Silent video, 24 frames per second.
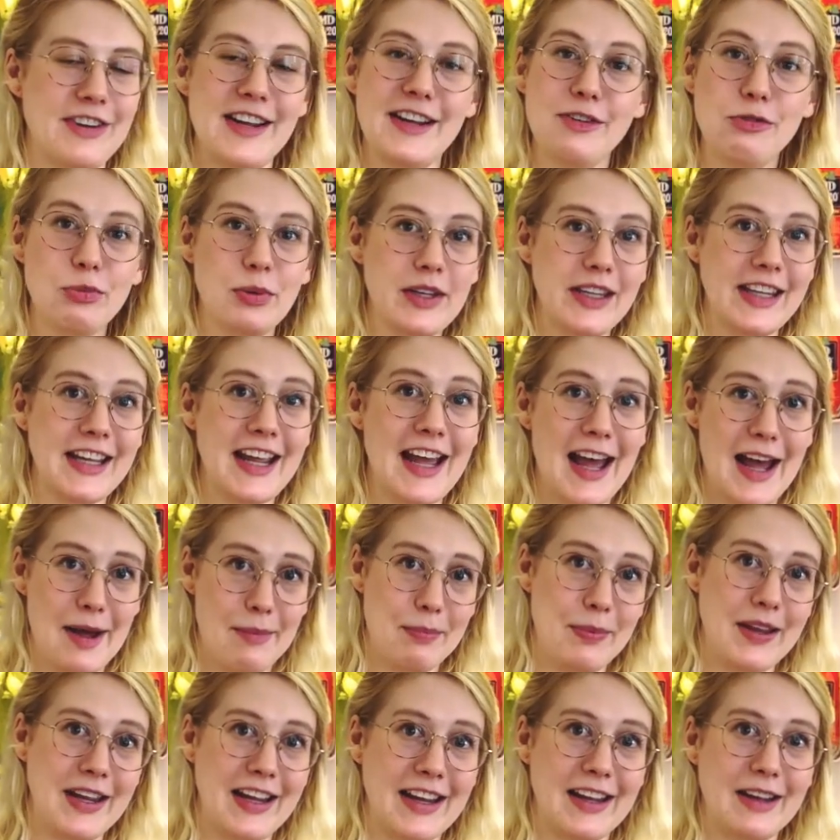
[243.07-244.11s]
and really
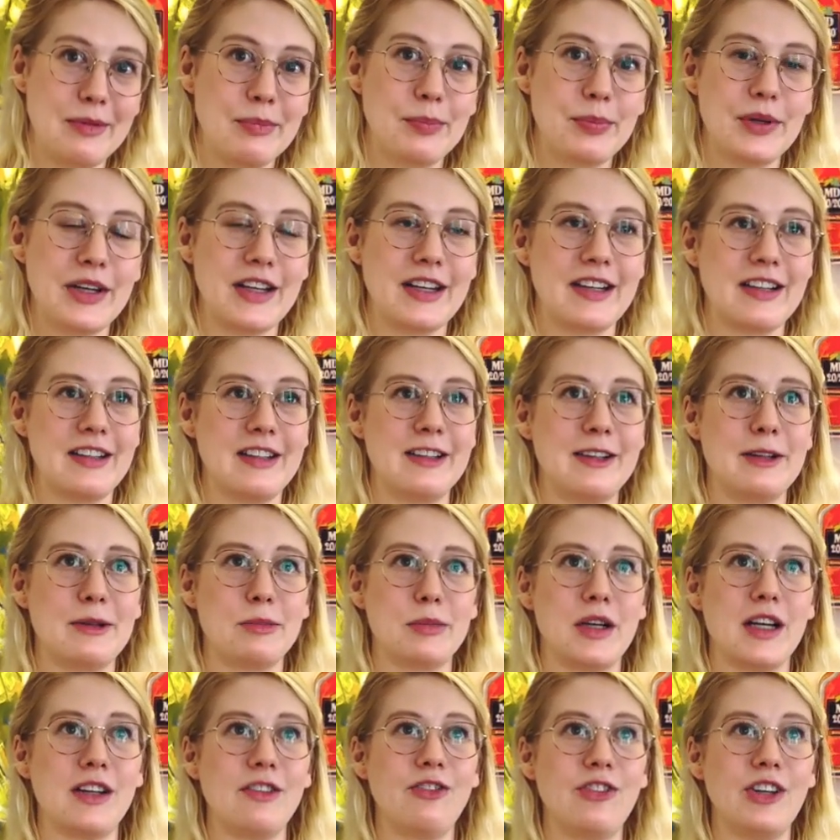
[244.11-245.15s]
happy, but
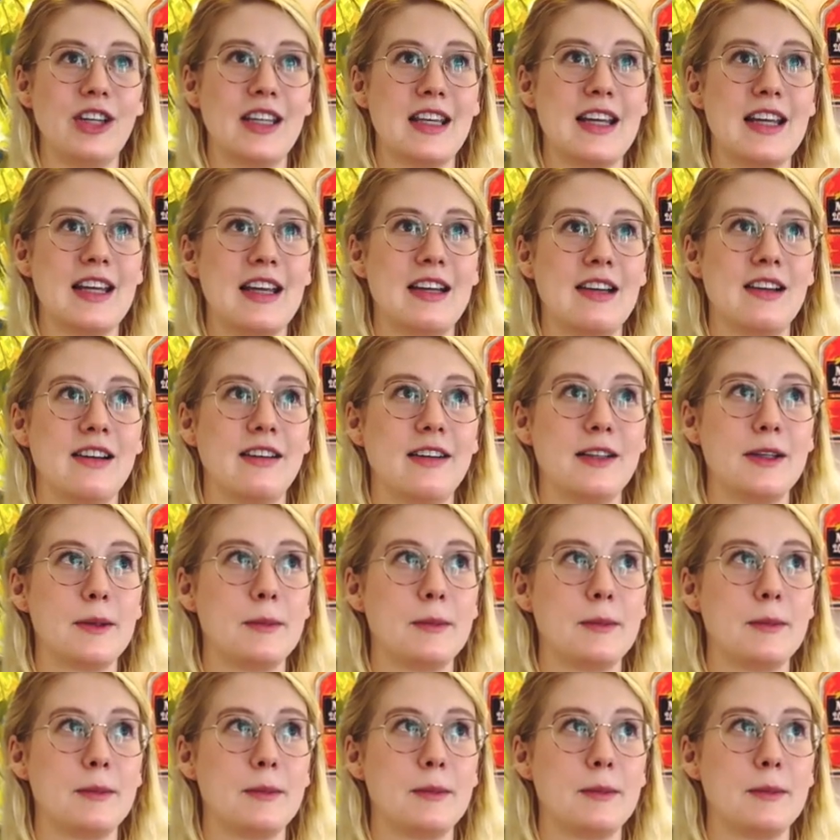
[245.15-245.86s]
um, I feel like